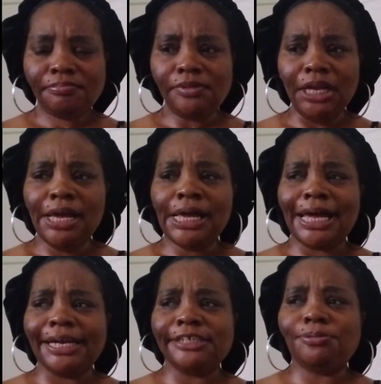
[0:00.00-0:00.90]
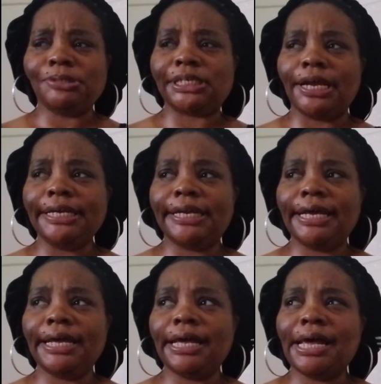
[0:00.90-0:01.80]
I didn't too much like that.
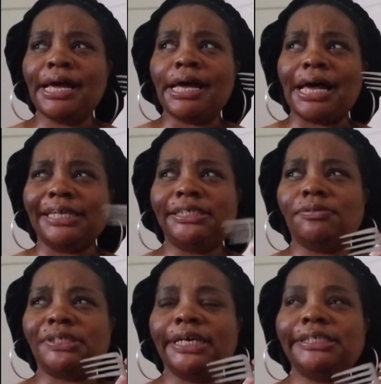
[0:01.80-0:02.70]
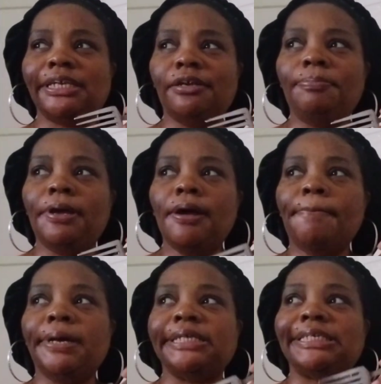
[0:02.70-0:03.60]
I still taste a little bit, but it's
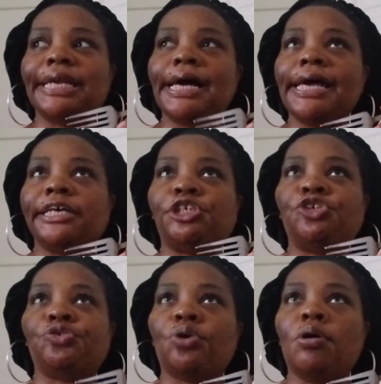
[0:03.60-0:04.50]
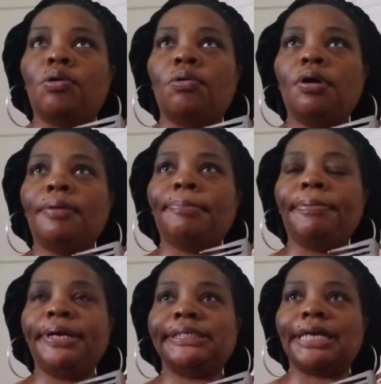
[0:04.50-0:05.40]
not as strong. Maybe because
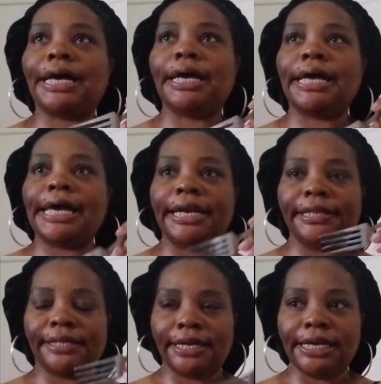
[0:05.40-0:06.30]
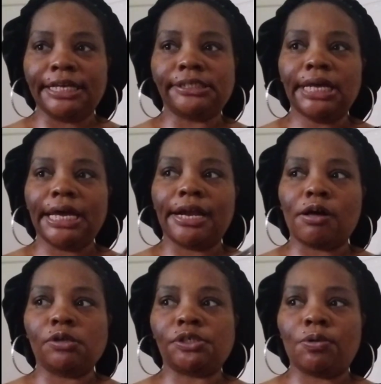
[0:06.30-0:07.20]
I added the onions and I also
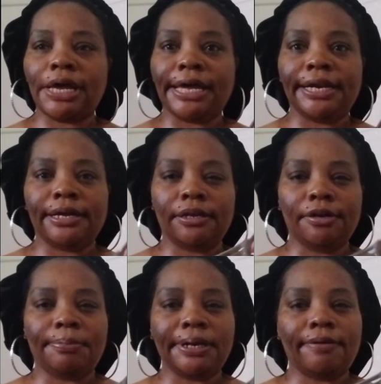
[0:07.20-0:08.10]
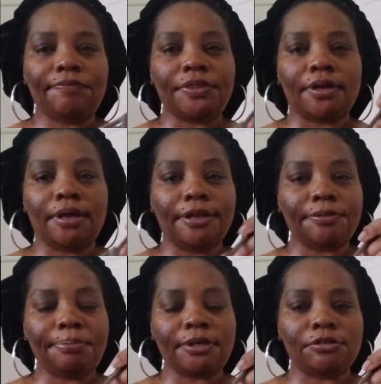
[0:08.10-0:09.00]
added a little bit of the other pickle
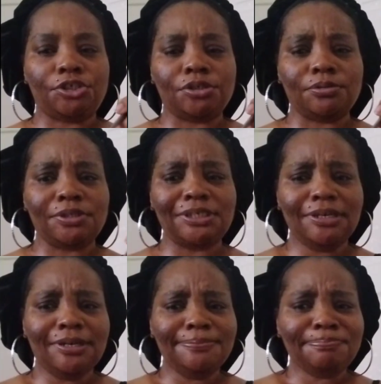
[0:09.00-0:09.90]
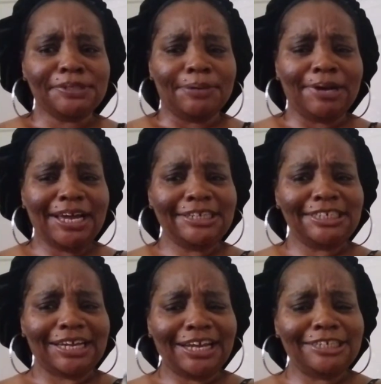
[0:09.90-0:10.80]
juice. But I actually like
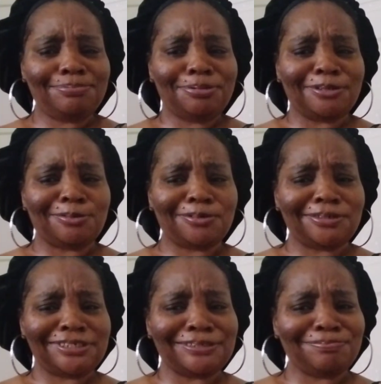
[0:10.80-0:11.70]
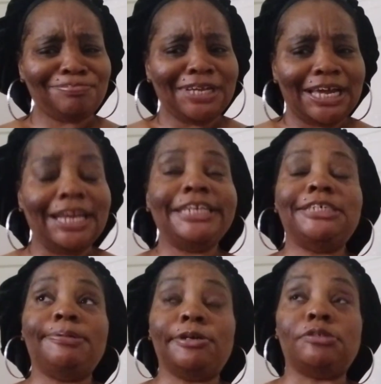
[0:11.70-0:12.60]
these pickles. I like these pickles
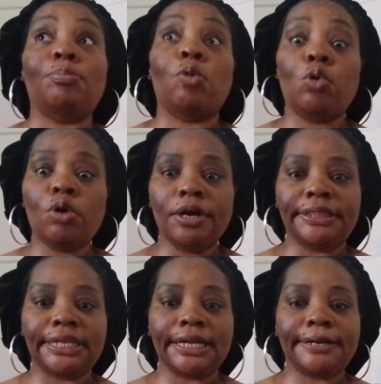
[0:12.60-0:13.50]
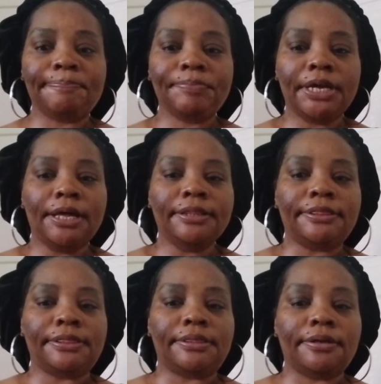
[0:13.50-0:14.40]
more than
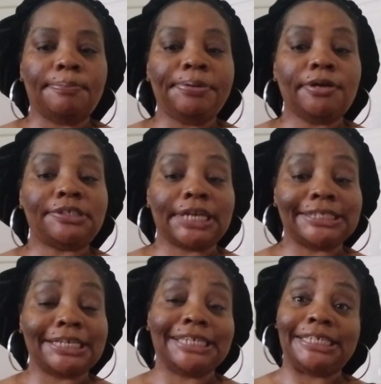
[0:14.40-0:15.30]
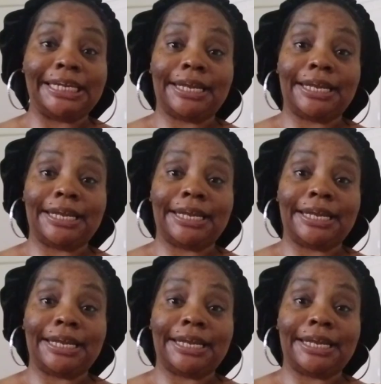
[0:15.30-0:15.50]
the pickles that I said I didn't like.